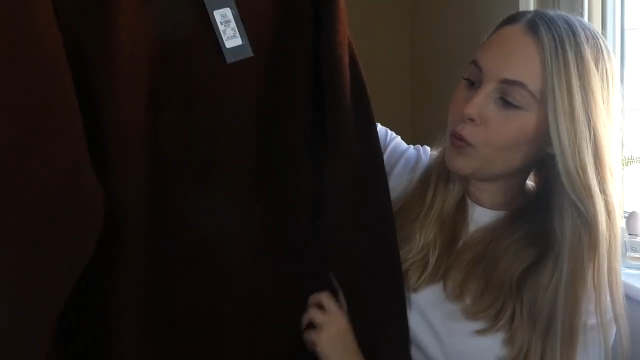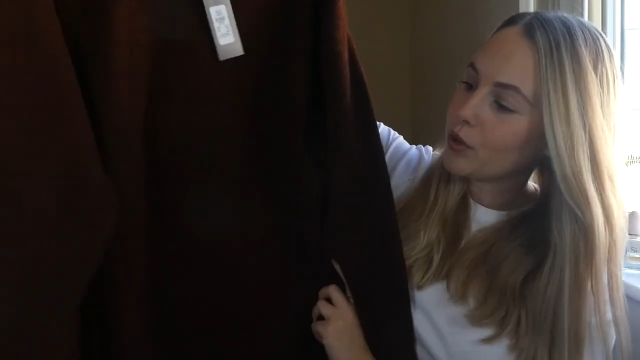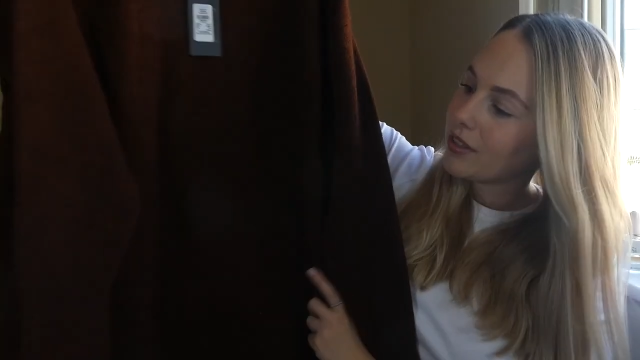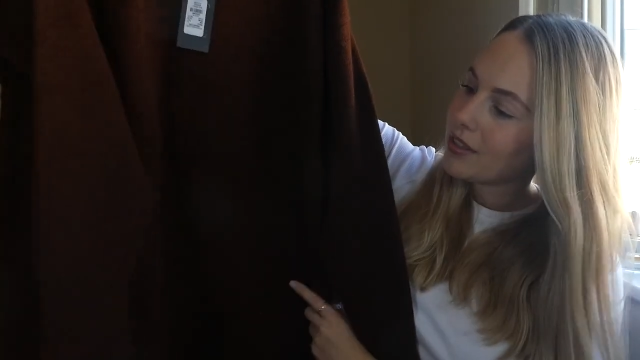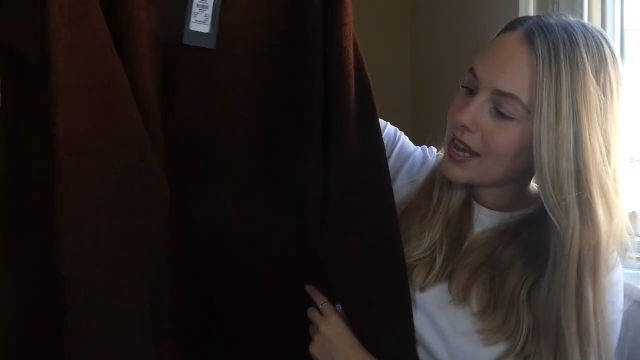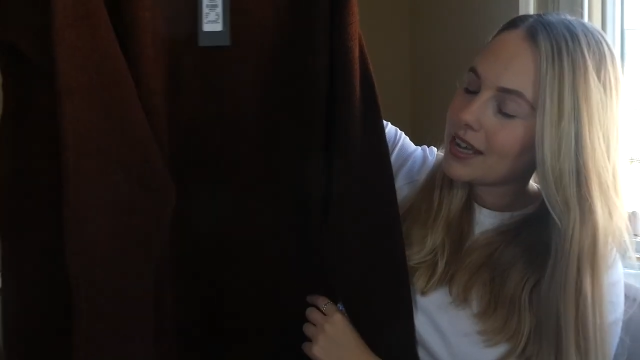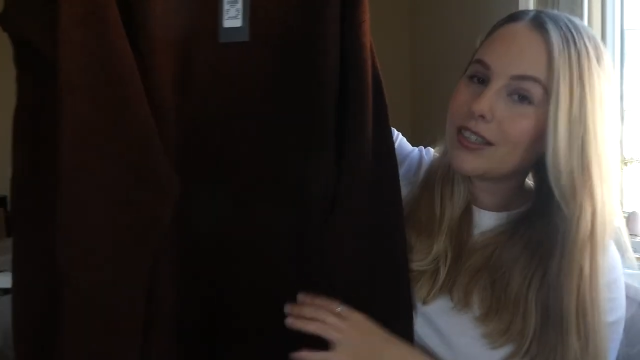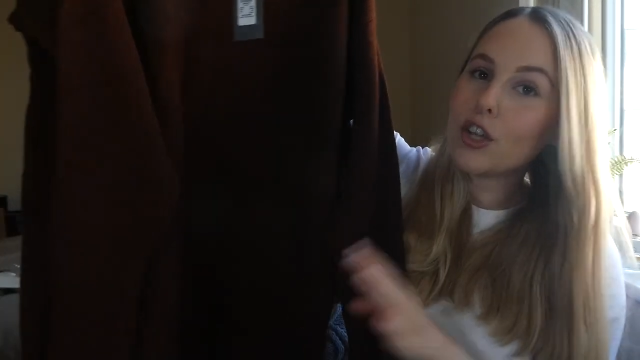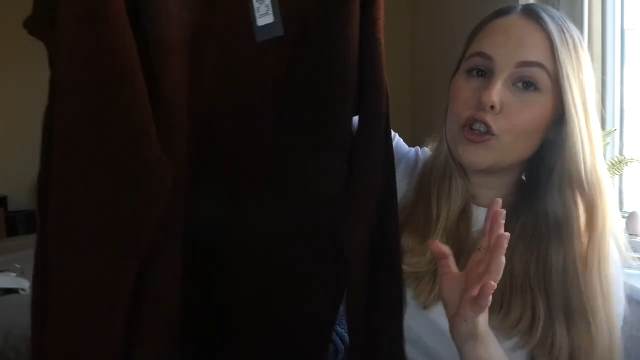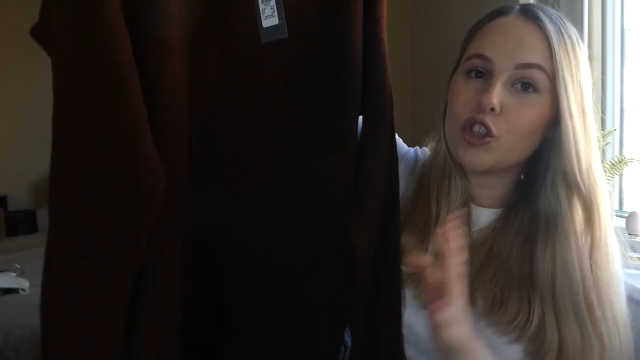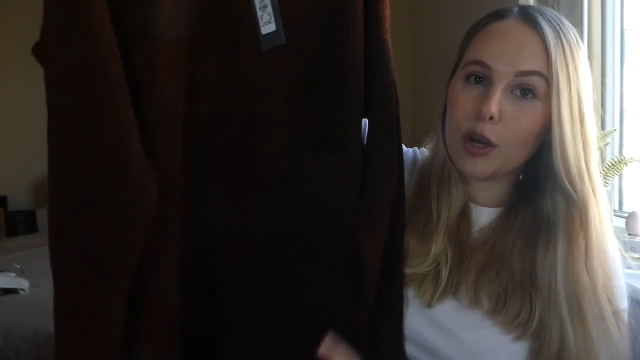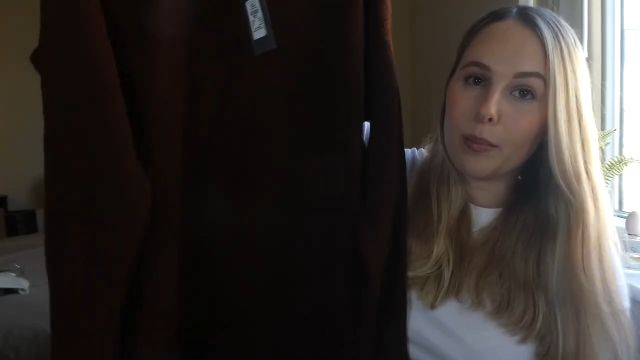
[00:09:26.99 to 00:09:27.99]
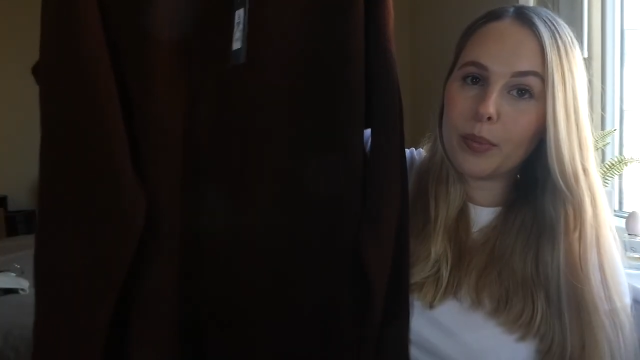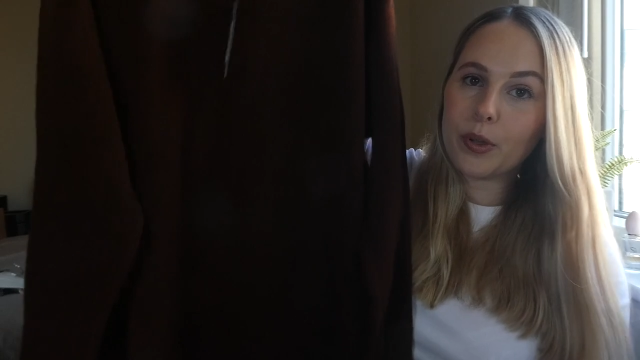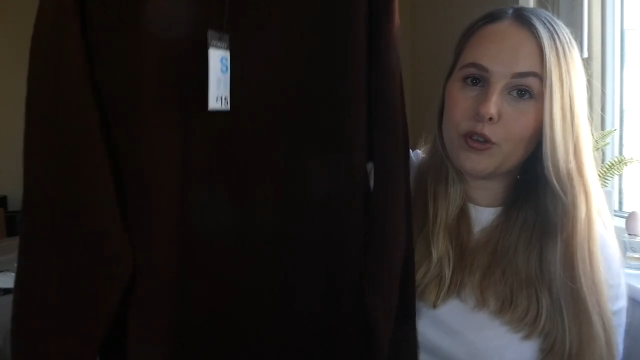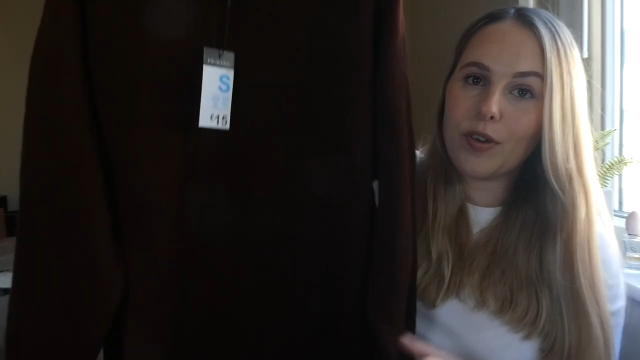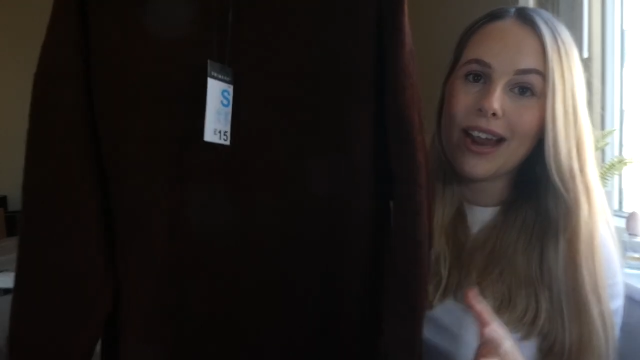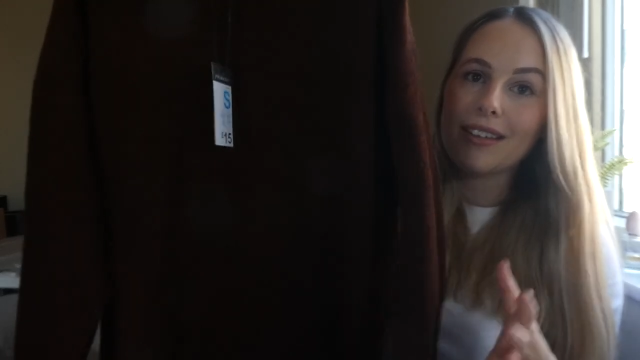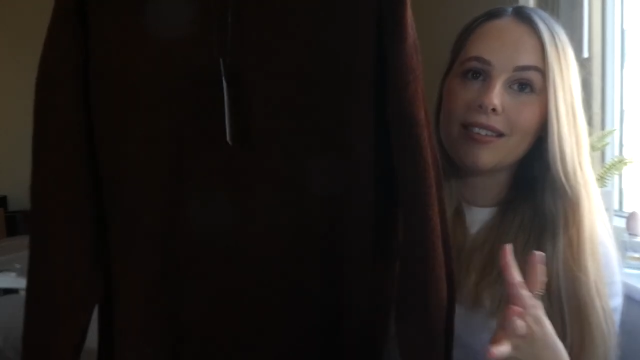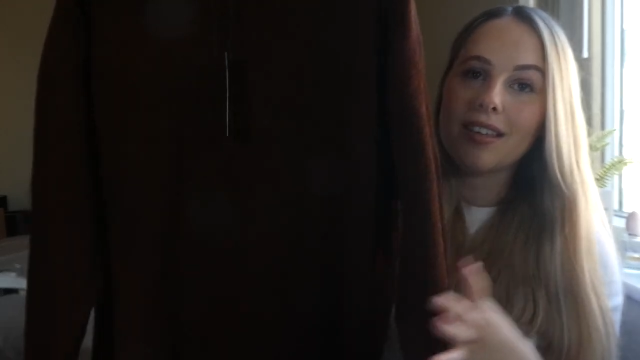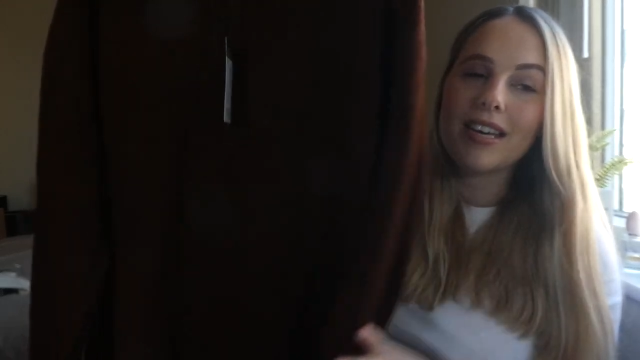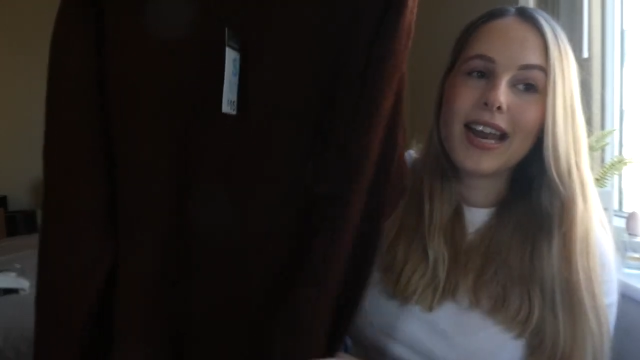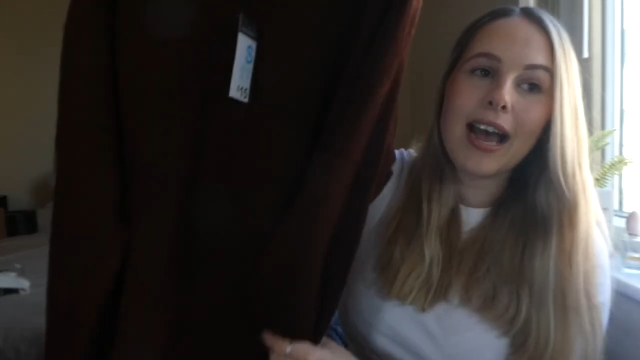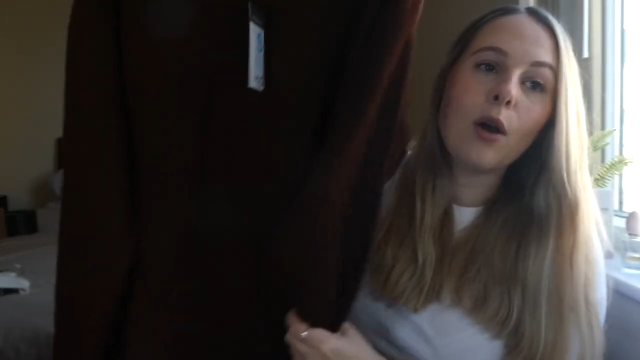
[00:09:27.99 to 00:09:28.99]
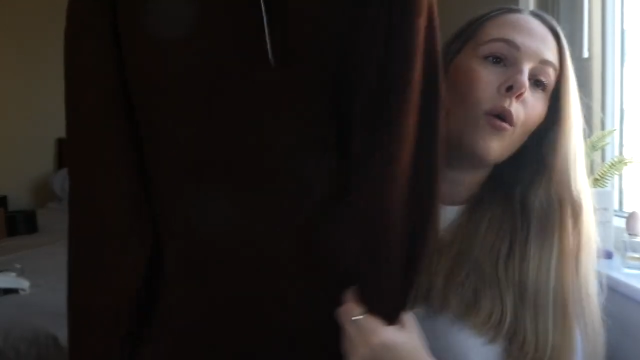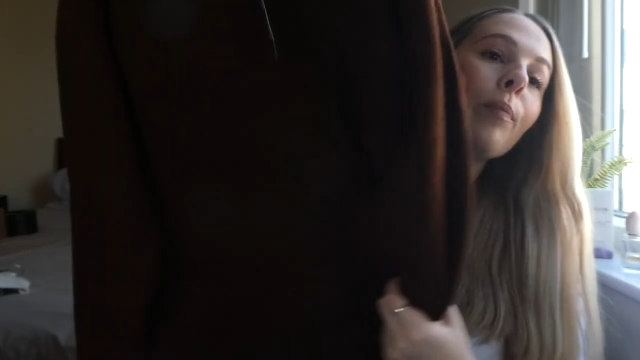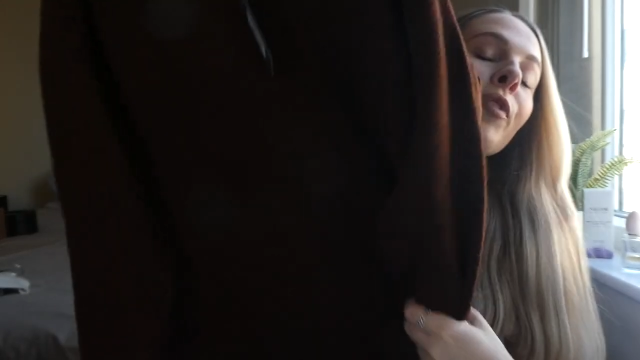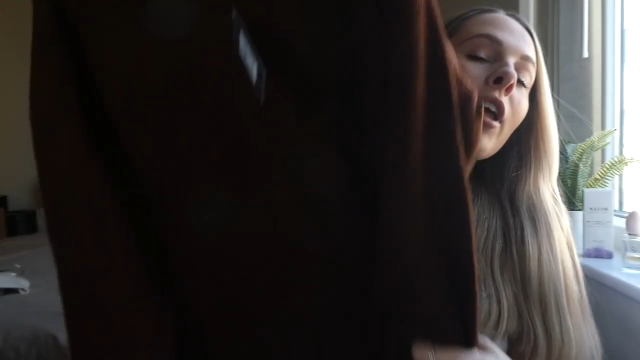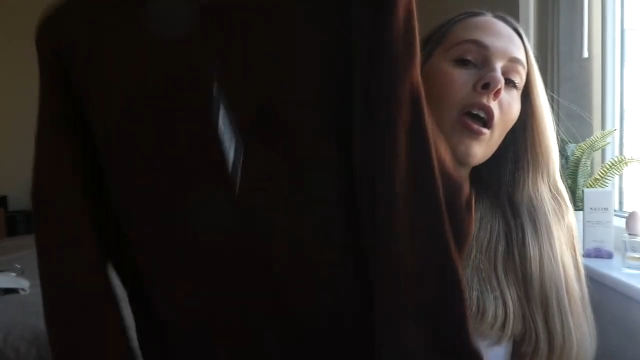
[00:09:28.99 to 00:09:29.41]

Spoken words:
was this jumper dress. Now,